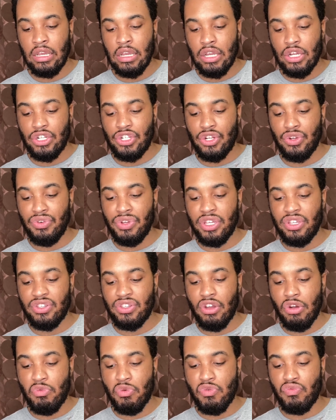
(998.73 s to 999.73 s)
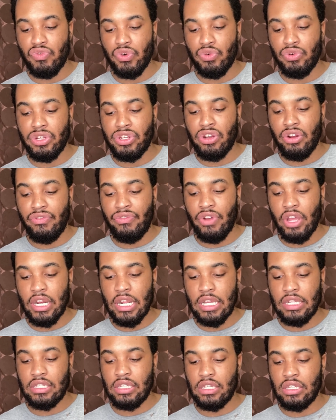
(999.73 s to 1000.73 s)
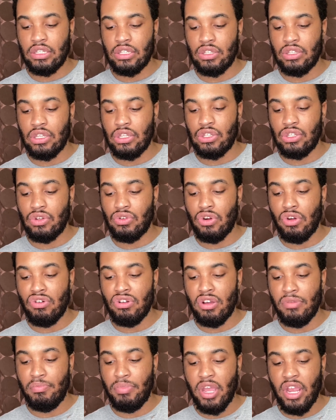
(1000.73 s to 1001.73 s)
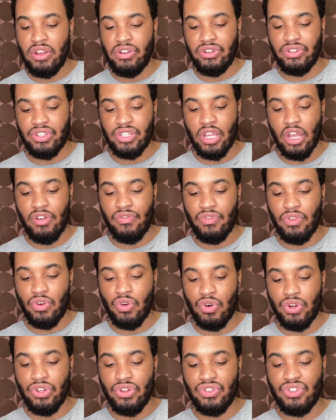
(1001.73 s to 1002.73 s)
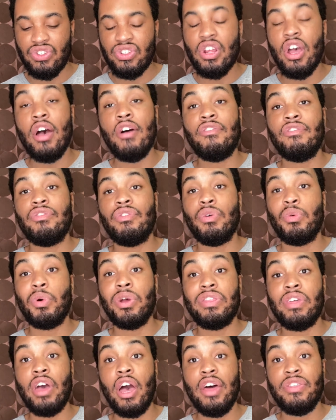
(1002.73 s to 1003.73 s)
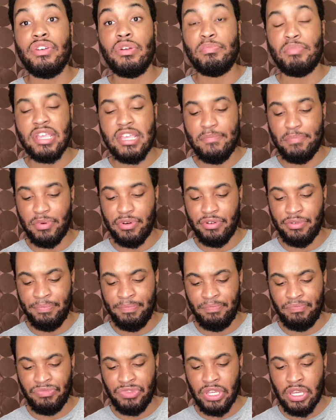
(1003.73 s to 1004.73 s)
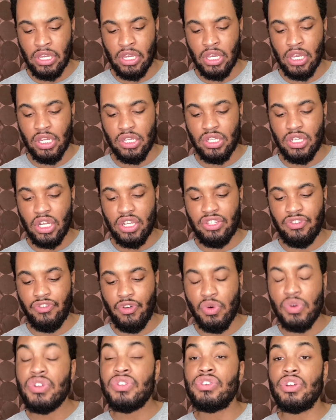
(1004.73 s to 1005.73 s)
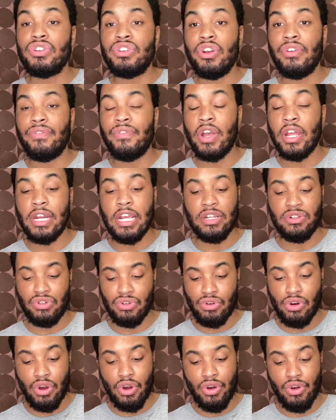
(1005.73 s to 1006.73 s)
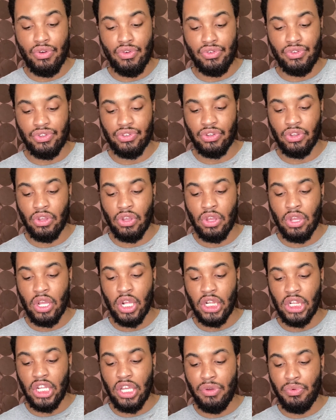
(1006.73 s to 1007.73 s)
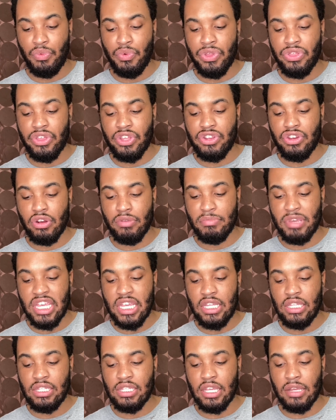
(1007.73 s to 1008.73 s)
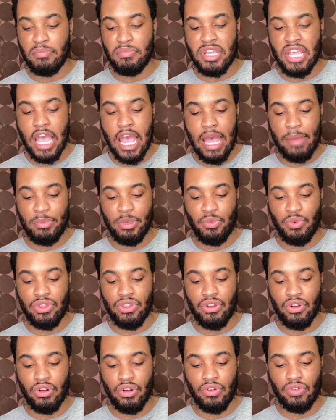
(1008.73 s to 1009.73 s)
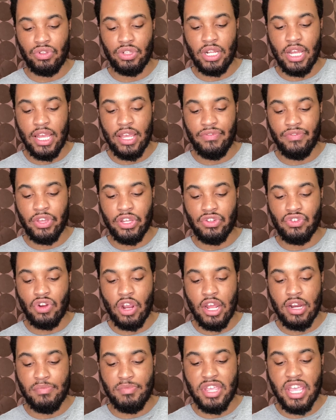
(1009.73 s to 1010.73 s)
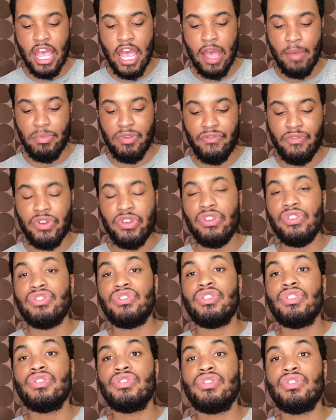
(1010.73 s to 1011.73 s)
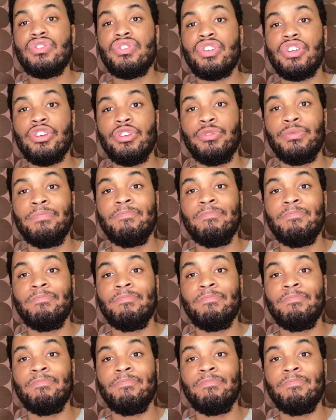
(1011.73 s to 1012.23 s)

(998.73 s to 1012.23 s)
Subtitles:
Doing so will ruin your finances, so don't compare yourself or your stuff with other people. Just focus on your financial goals, live within your means, and be happy with your own life, and try to be happy for your sister too.